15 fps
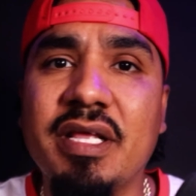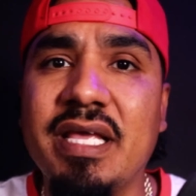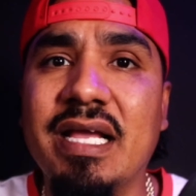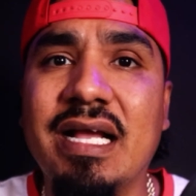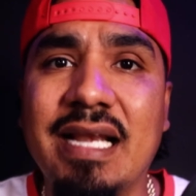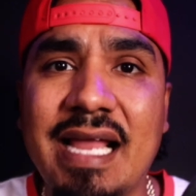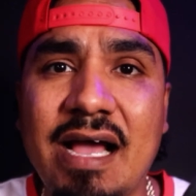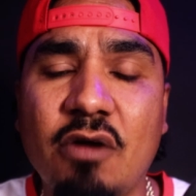to
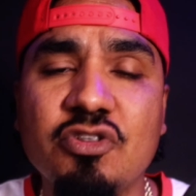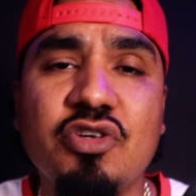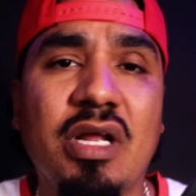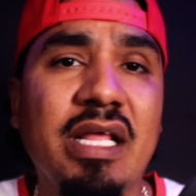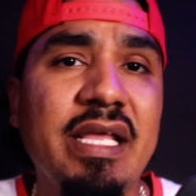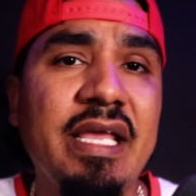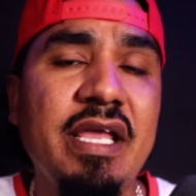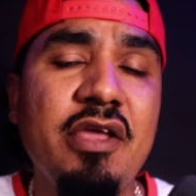get clout, trying
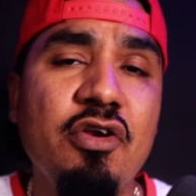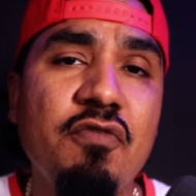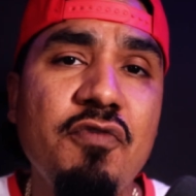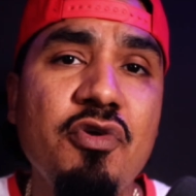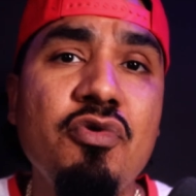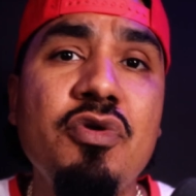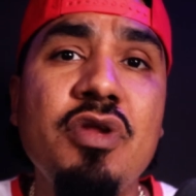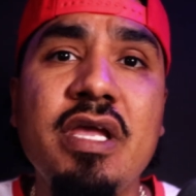to get
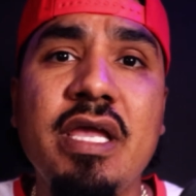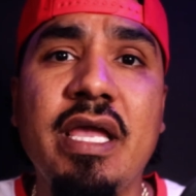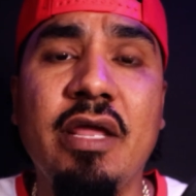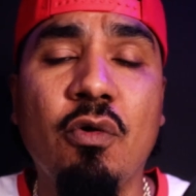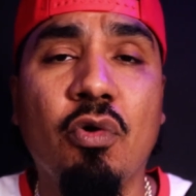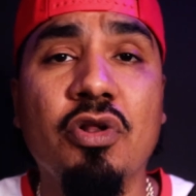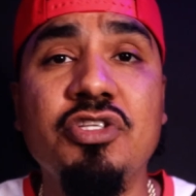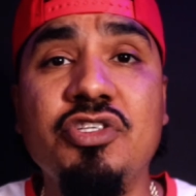interviewed
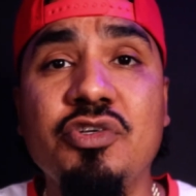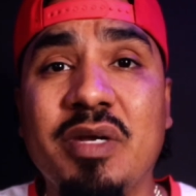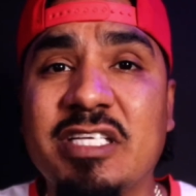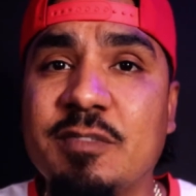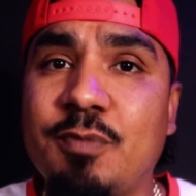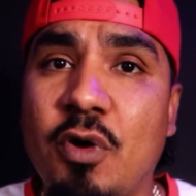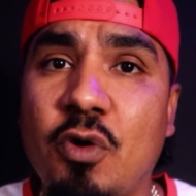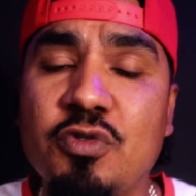in order to
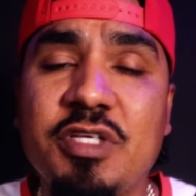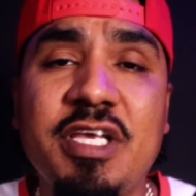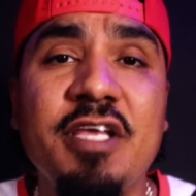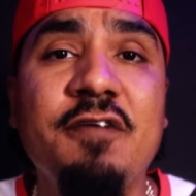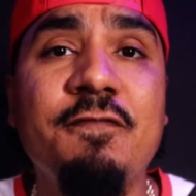expose Kid